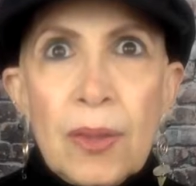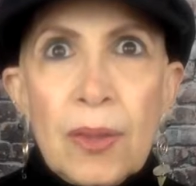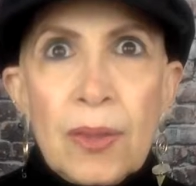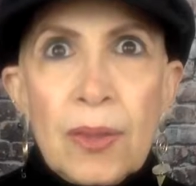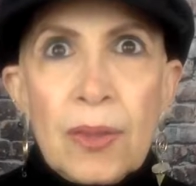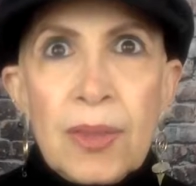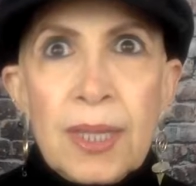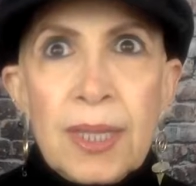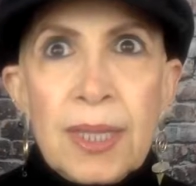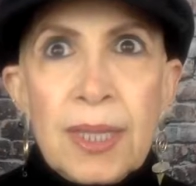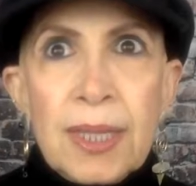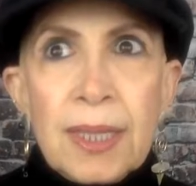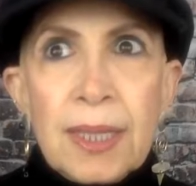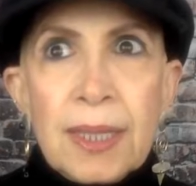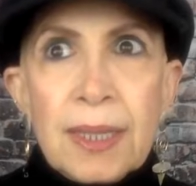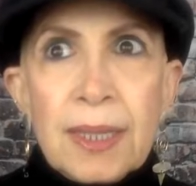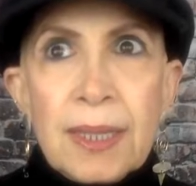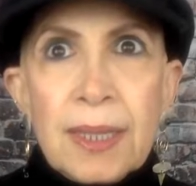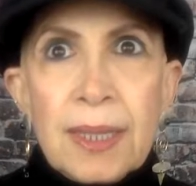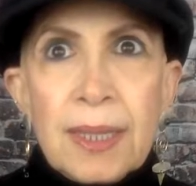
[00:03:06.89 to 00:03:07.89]

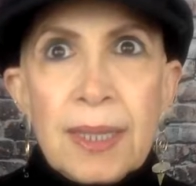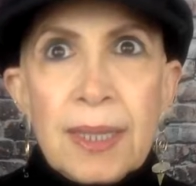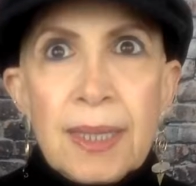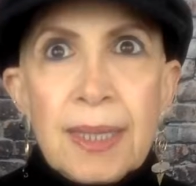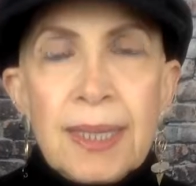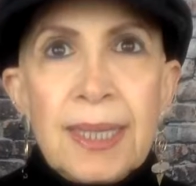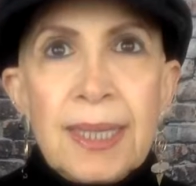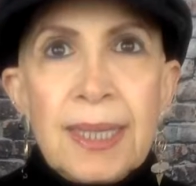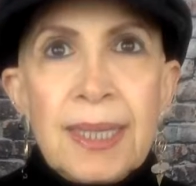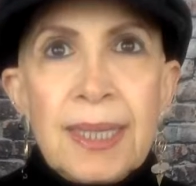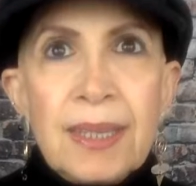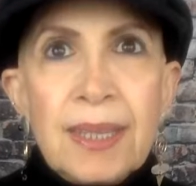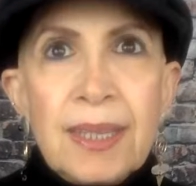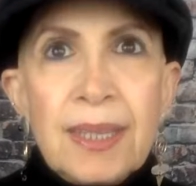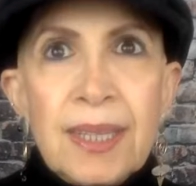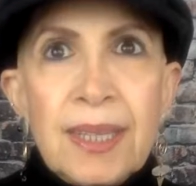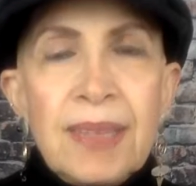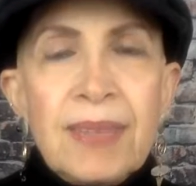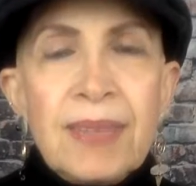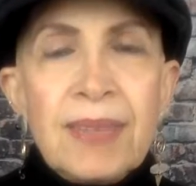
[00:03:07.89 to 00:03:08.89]
the
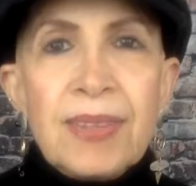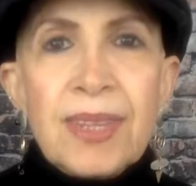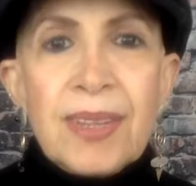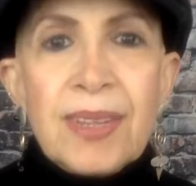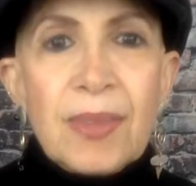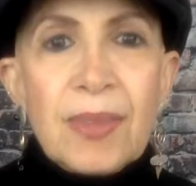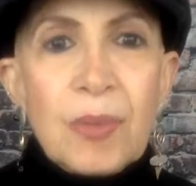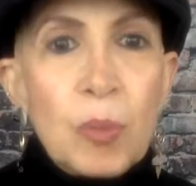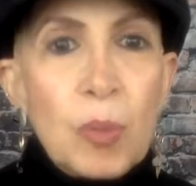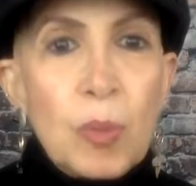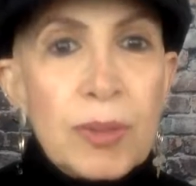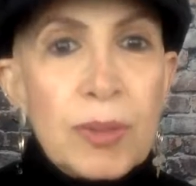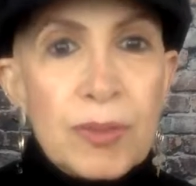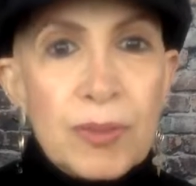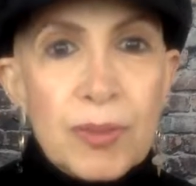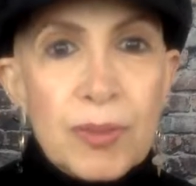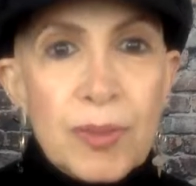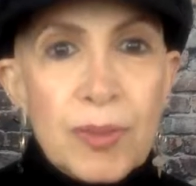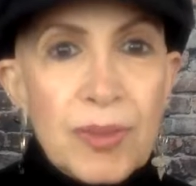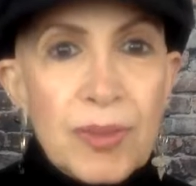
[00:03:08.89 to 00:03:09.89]
even the
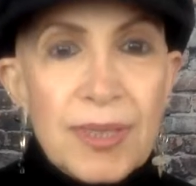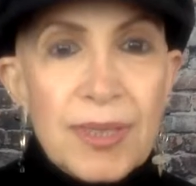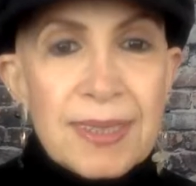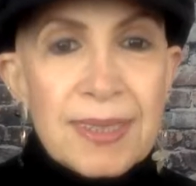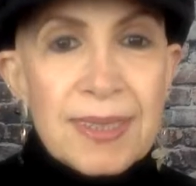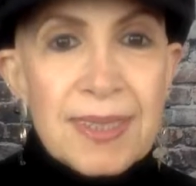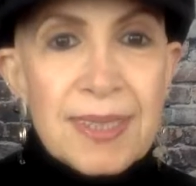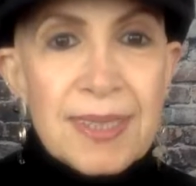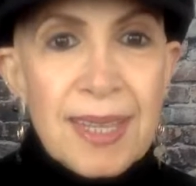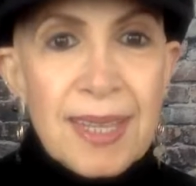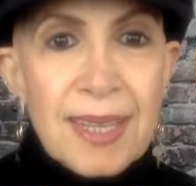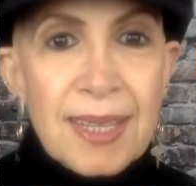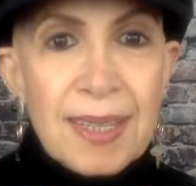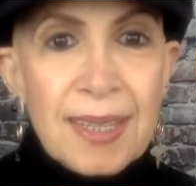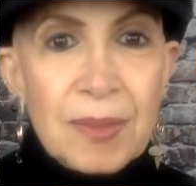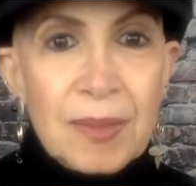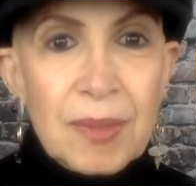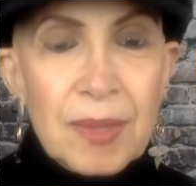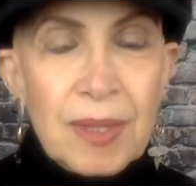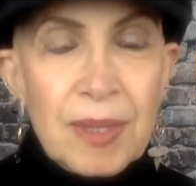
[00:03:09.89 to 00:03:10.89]
wonderful things
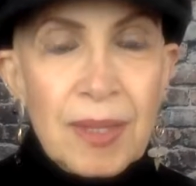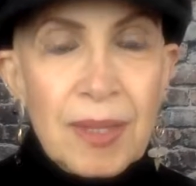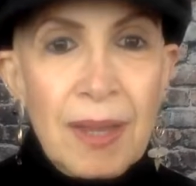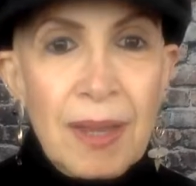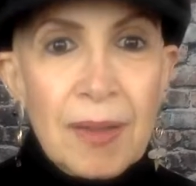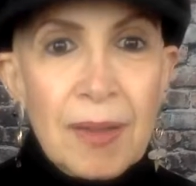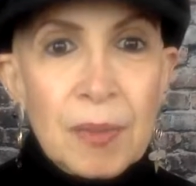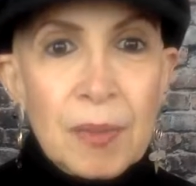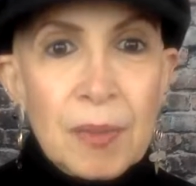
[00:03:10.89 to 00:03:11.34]
that uh,